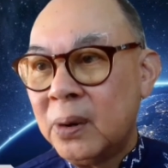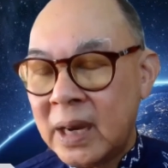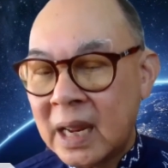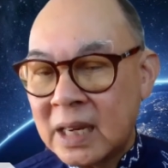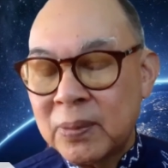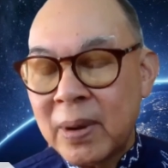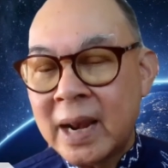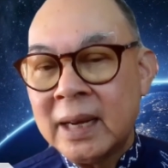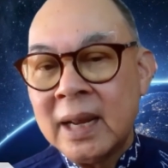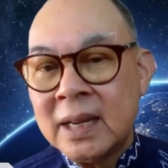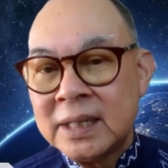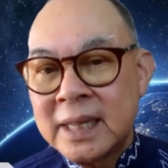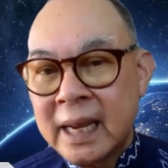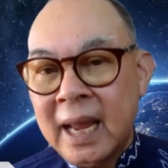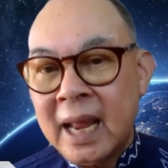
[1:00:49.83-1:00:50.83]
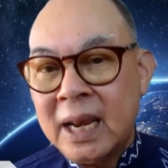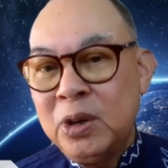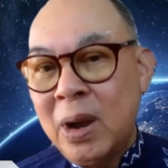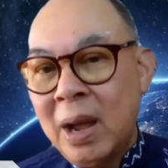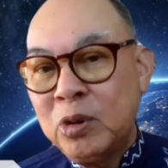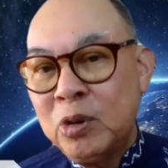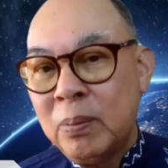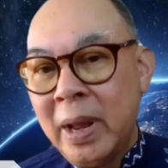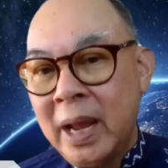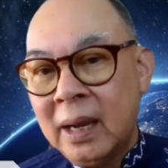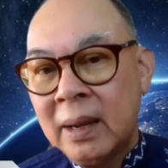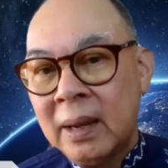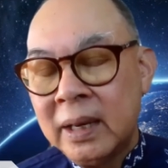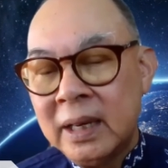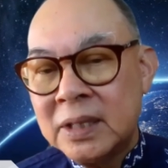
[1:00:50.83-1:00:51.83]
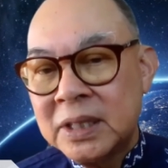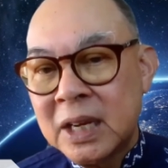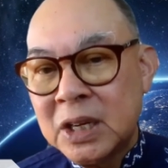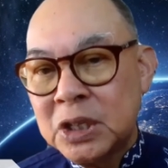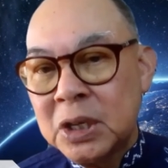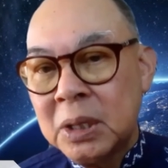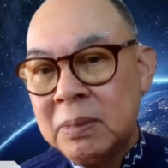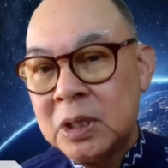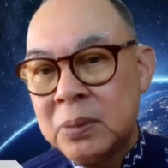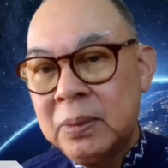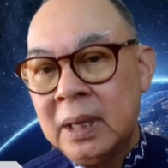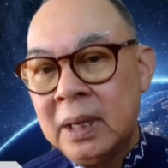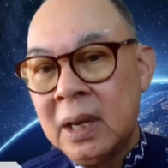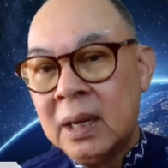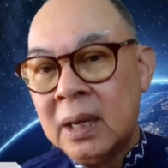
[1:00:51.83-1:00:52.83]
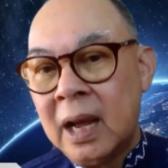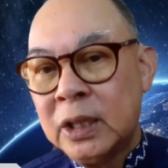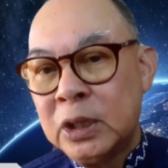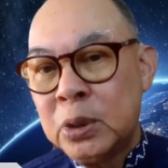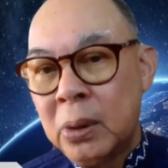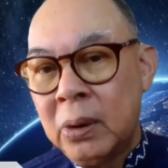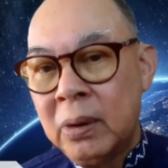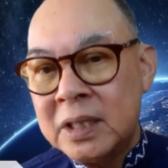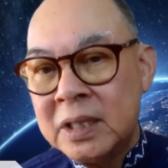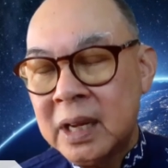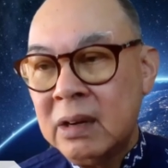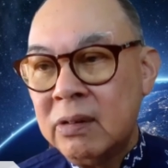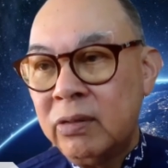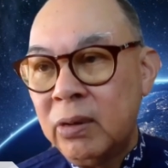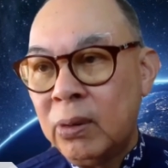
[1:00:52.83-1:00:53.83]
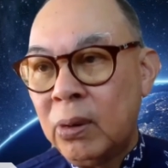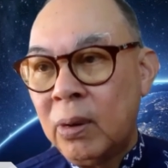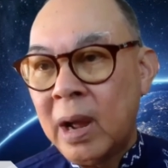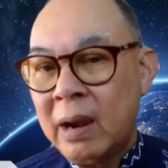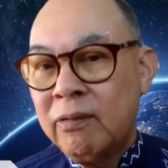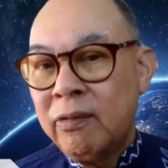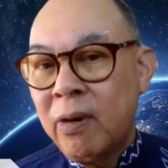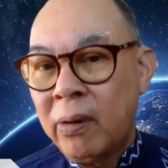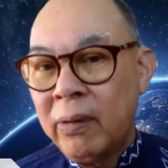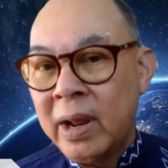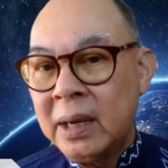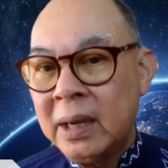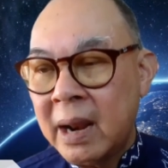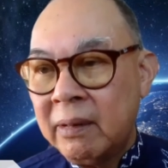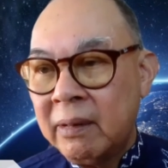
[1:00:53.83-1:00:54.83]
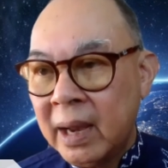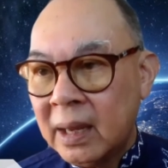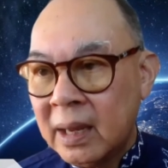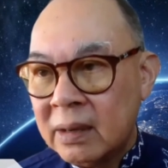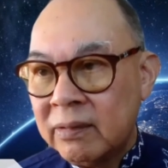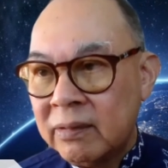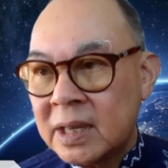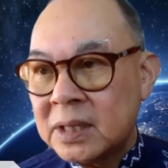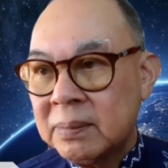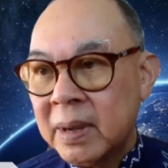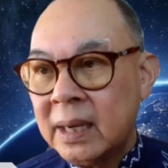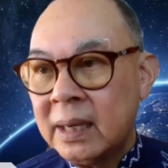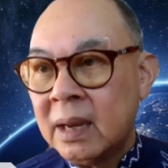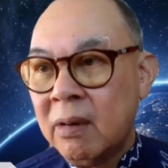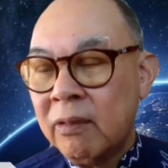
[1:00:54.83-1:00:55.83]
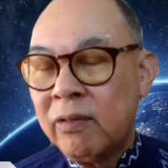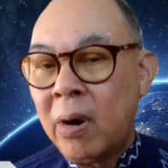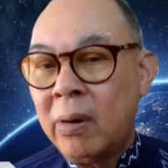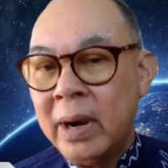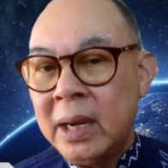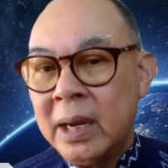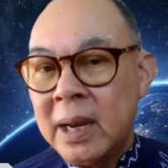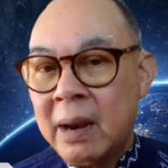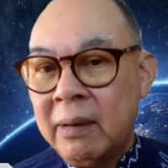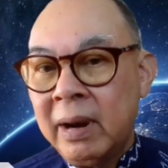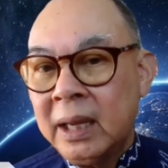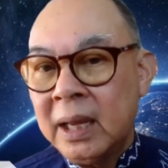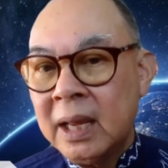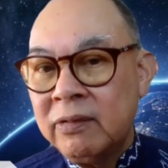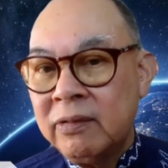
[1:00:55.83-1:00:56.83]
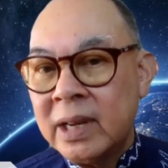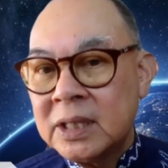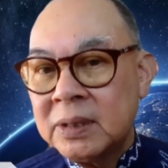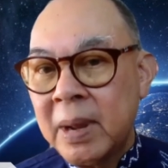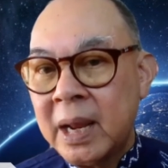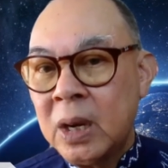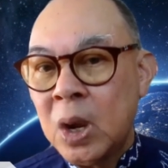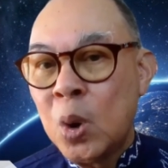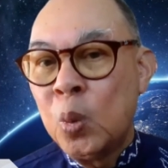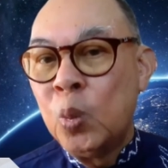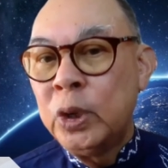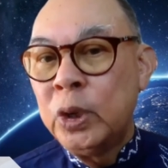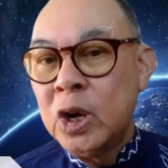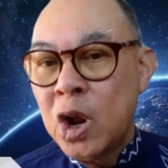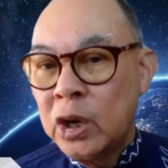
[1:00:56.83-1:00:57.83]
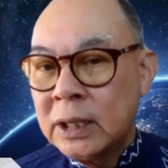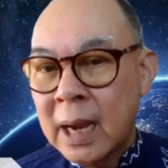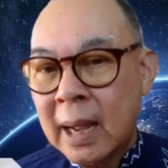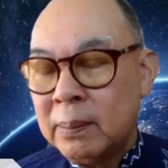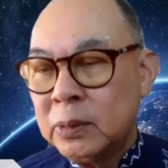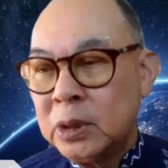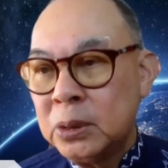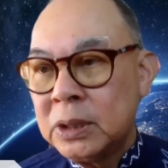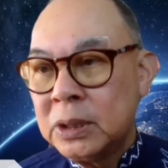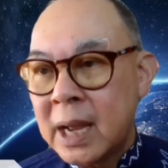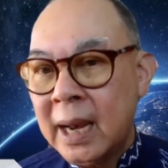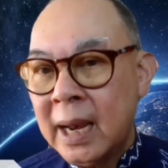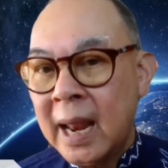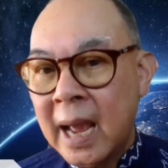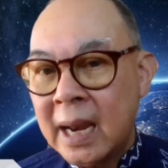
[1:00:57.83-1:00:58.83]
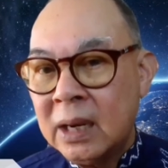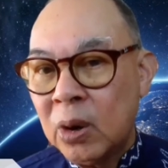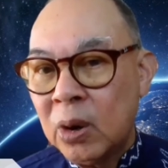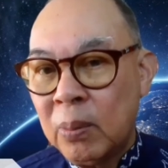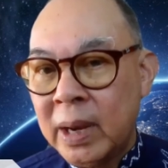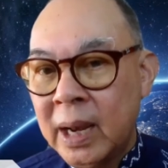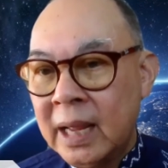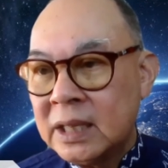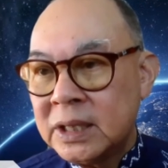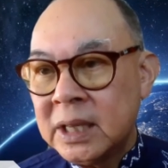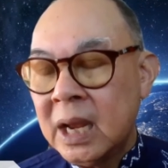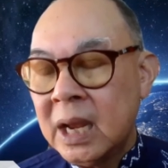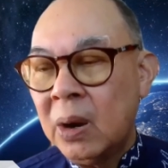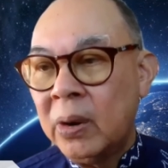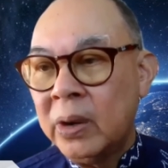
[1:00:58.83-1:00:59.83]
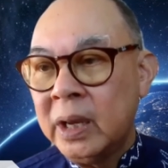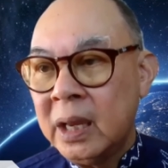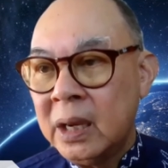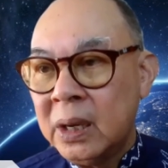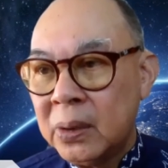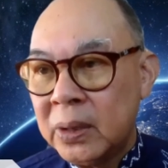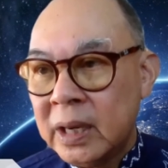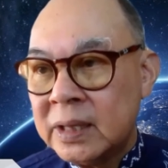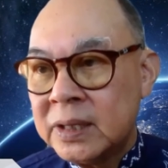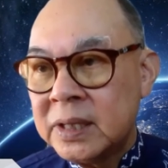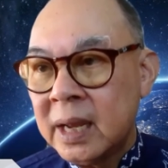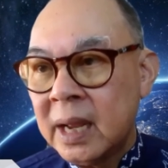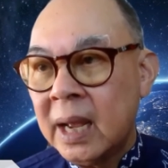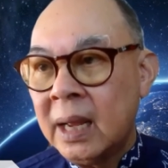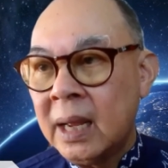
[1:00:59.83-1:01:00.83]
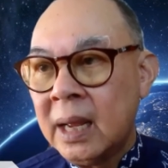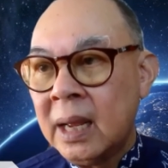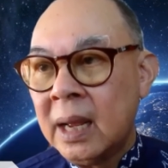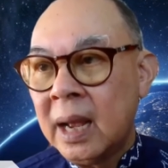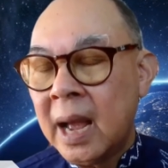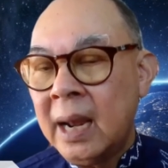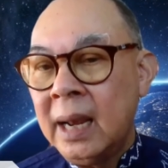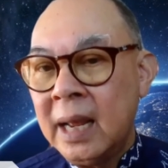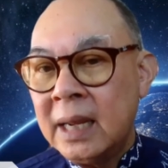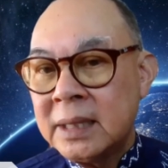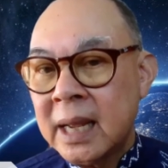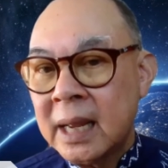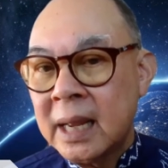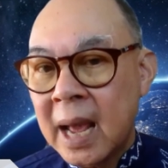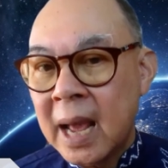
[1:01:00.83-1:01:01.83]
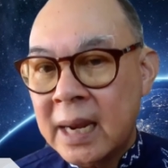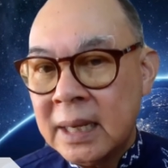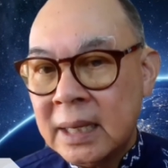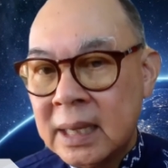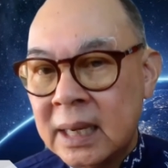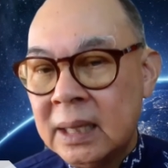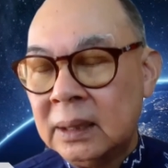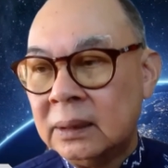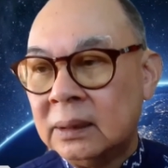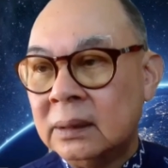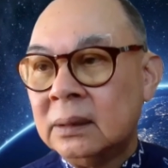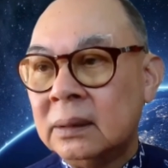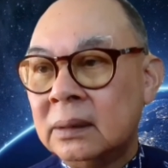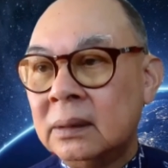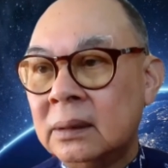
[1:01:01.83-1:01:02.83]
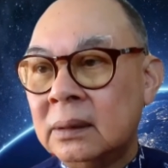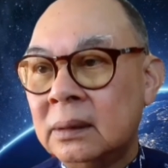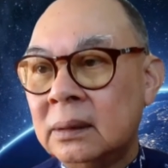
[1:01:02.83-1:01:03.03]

You know, that's one. Second, you have to make a distinction between tourist inflow and foreign direct investment. Foreign direct investment would not come to Thailand or Malaysia or Indonesia unless and until